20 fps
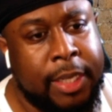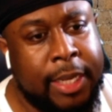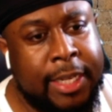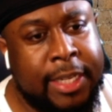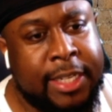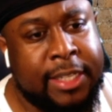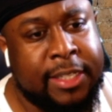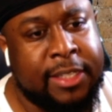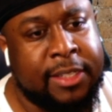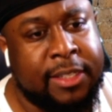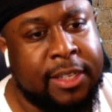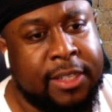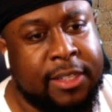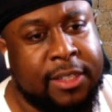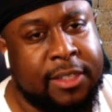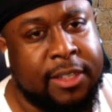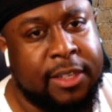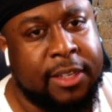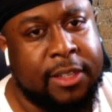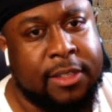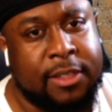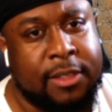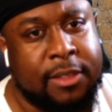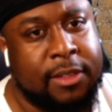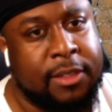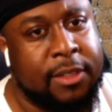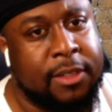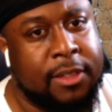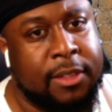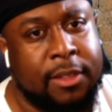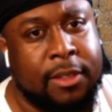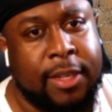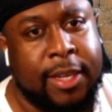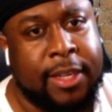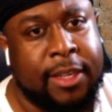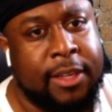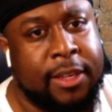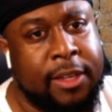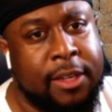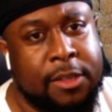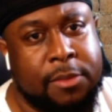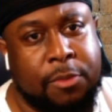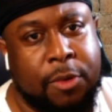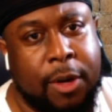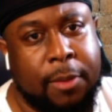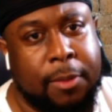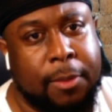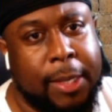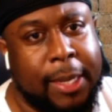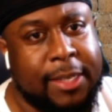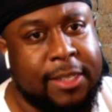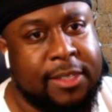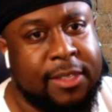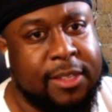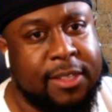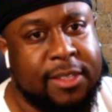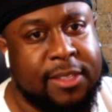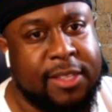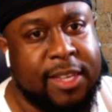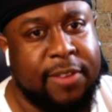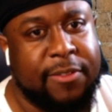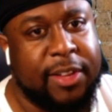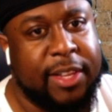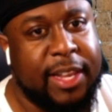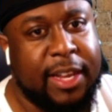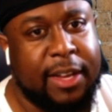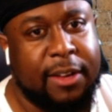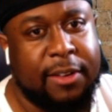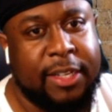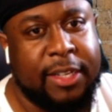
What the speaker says: and he's 6'6". That kid is probably like 6'7" now.